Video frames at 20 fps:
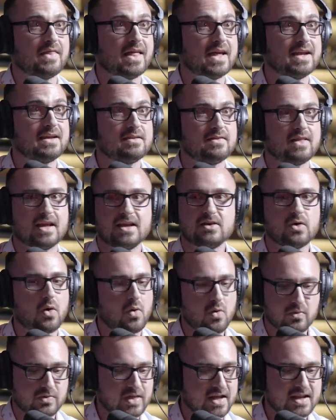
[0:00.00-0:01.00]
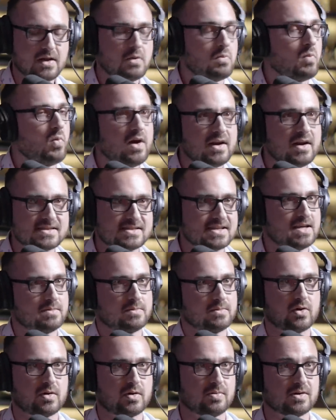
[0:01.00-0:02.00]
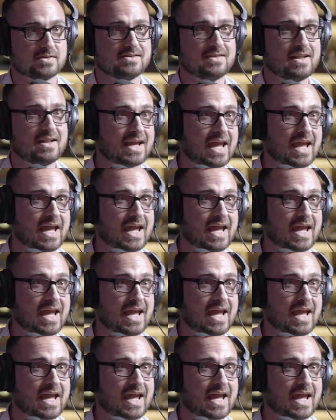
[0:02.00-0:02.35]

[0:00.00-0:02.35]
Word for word: They, they, don't, they didn't want to see him go to prison.